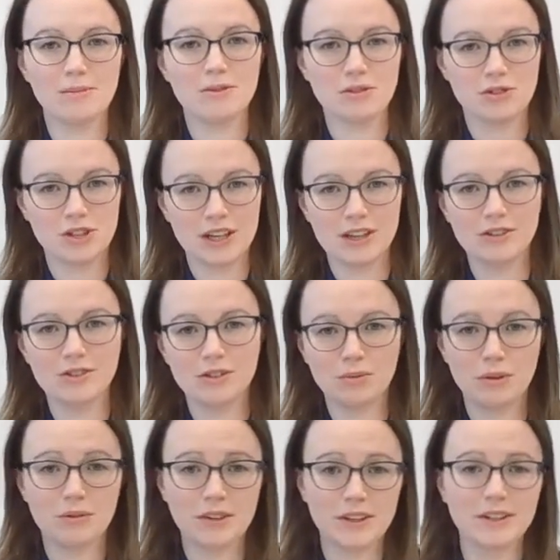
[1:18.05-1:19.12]
so cello's
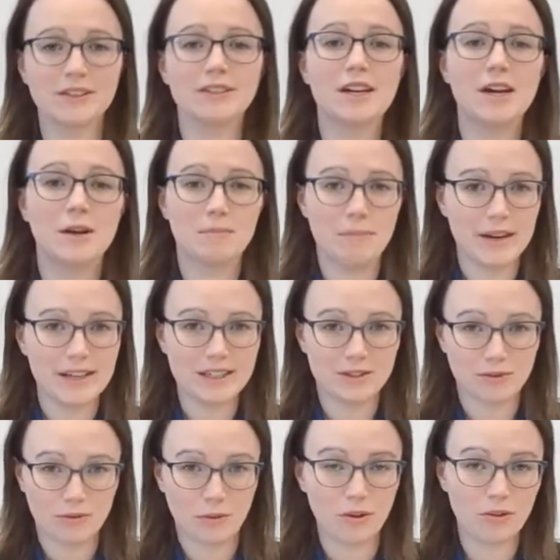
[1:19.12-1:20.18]
3 fingers, bass
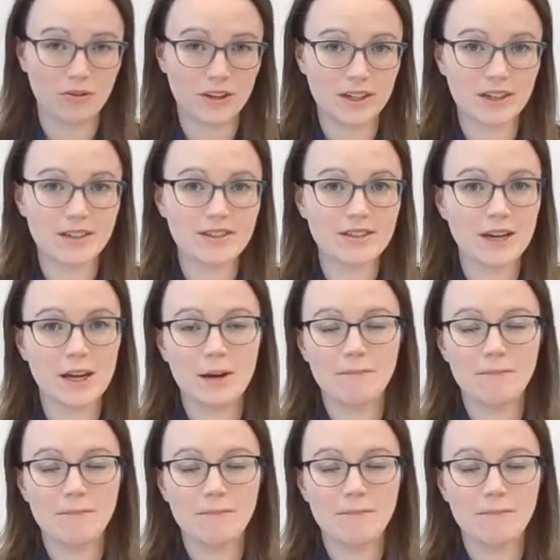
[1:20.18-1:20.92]
4 fingers.